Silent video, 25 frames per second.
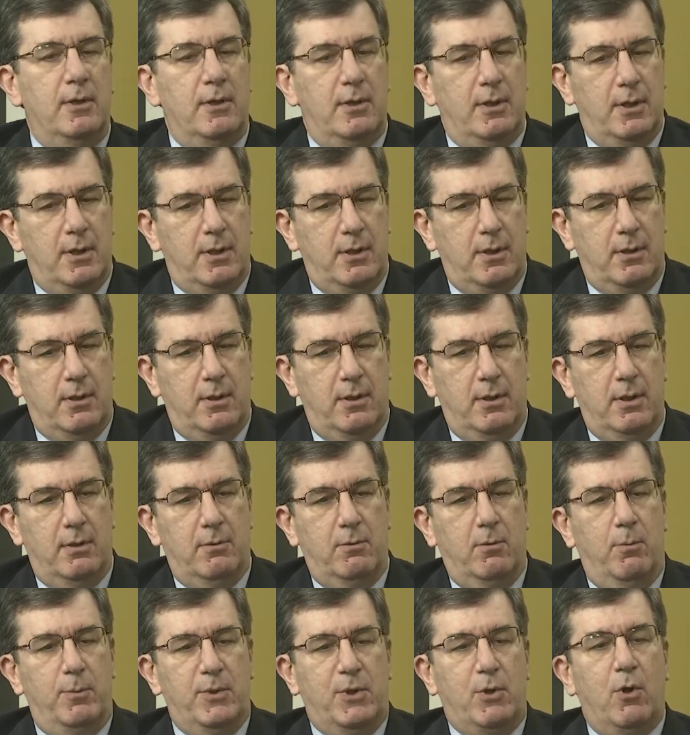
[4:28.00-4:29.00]
uh,
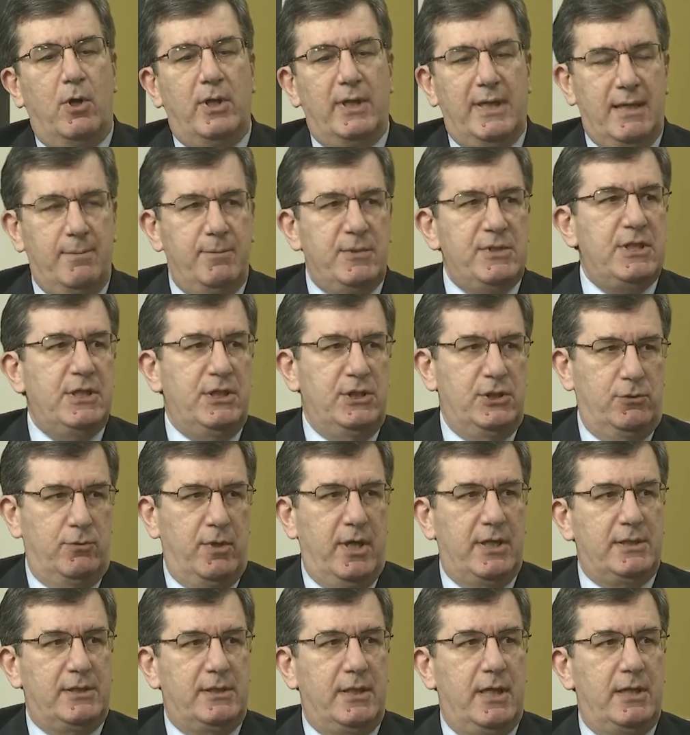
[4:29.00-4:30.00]
uh, what we call imaging
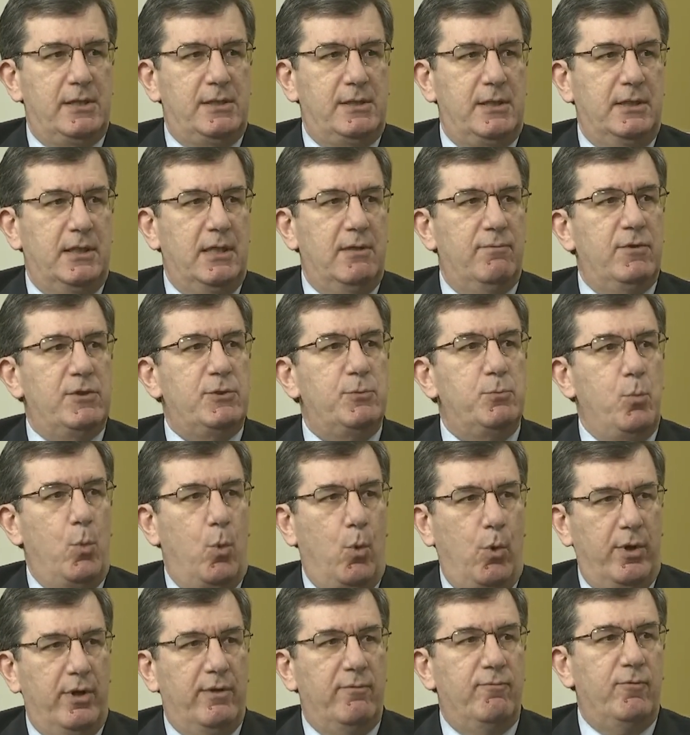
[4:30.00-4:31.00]
stress tests that give us
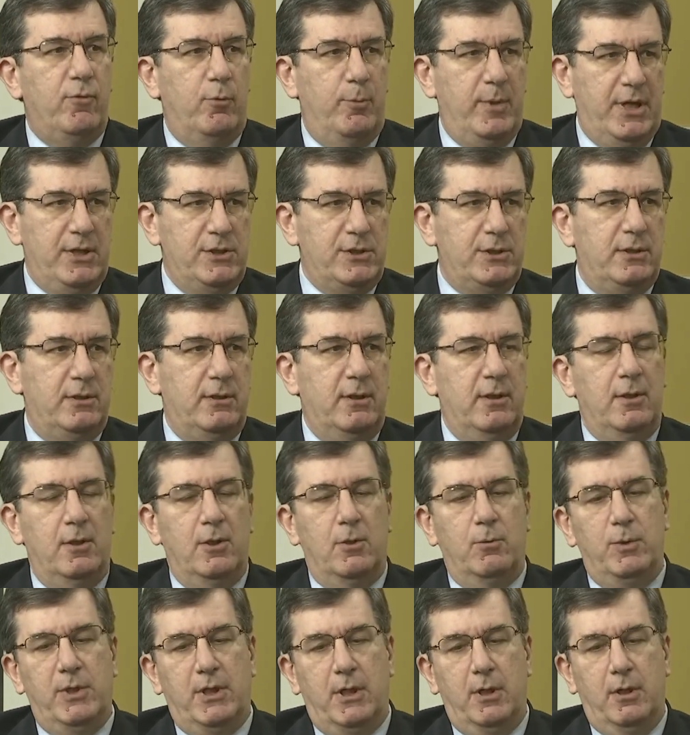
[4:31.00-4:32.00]
more information.
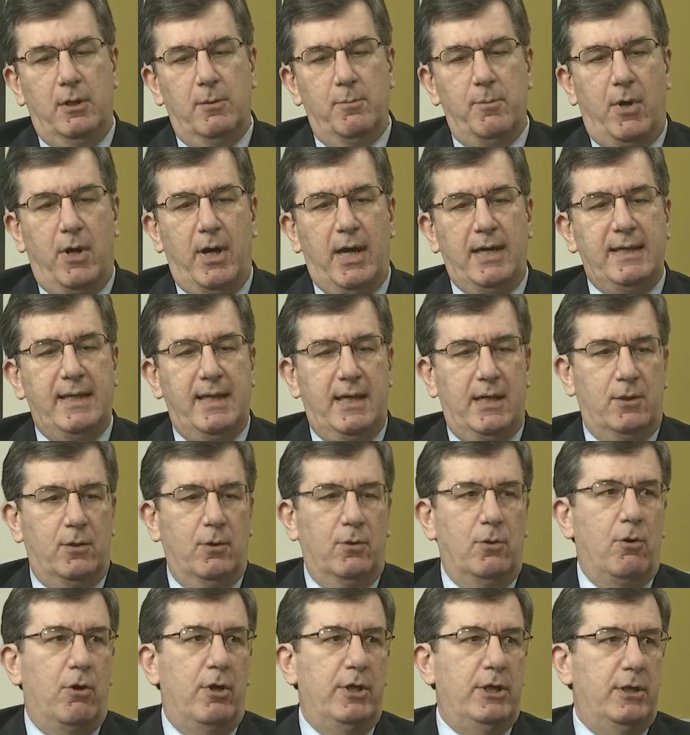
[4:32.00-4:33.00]
We can combine
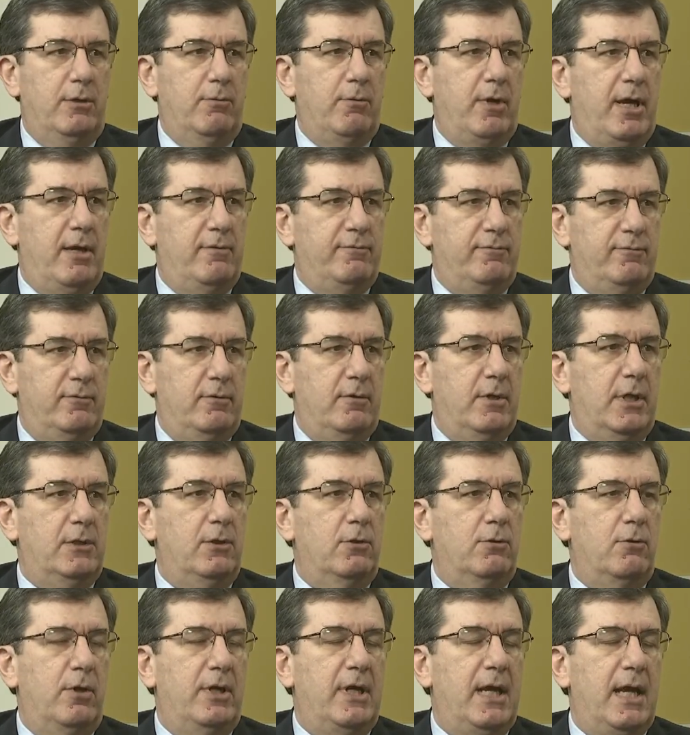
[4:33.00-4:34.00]
echocardiograph or uh,
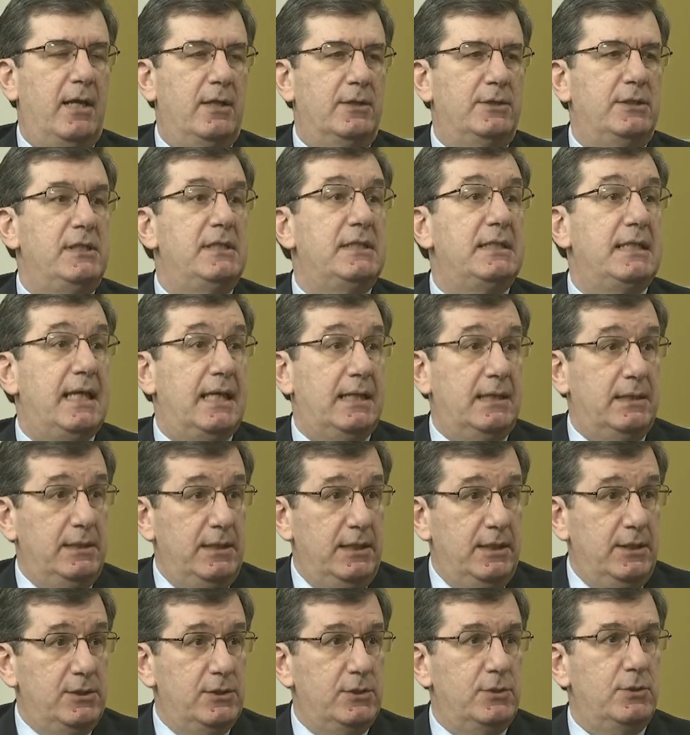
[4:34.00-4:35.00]
echocardiology
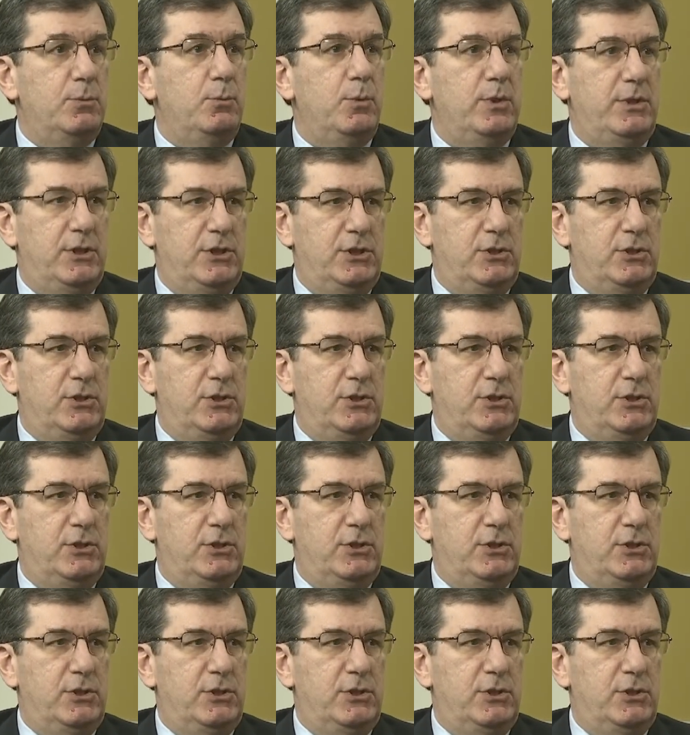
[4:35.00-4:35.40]
techniques with the